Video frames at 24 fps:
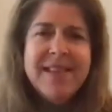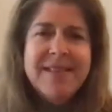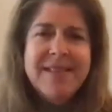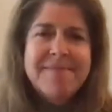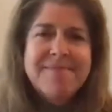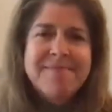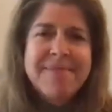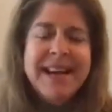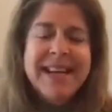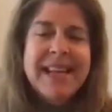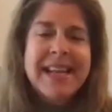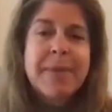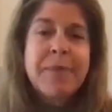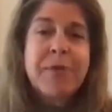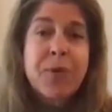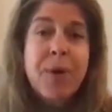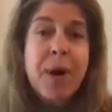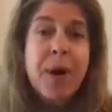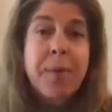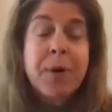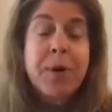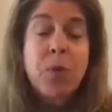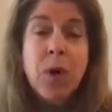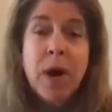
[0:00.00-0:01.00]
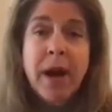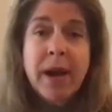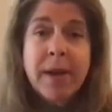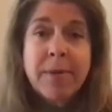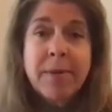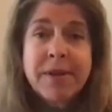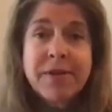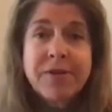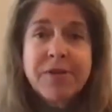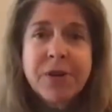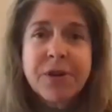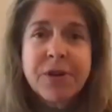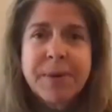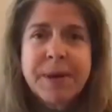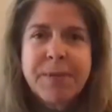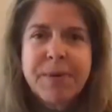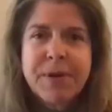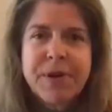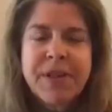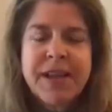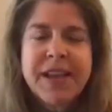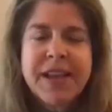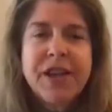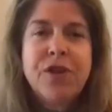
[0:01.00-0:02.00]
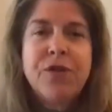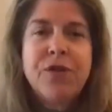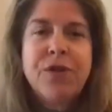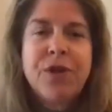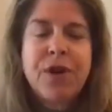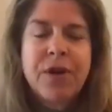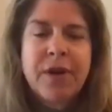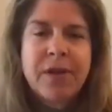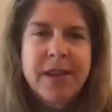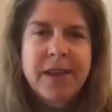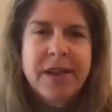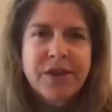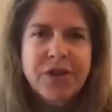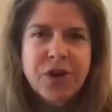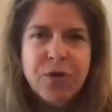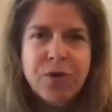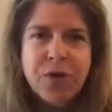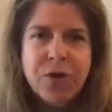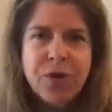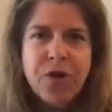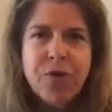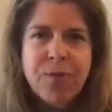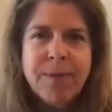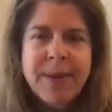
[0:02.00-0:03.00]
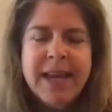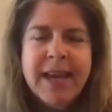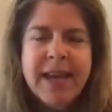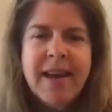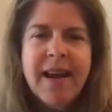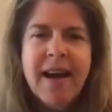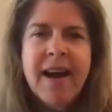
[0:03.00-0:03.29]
My name's Robyn Wyman. For people that don't know me,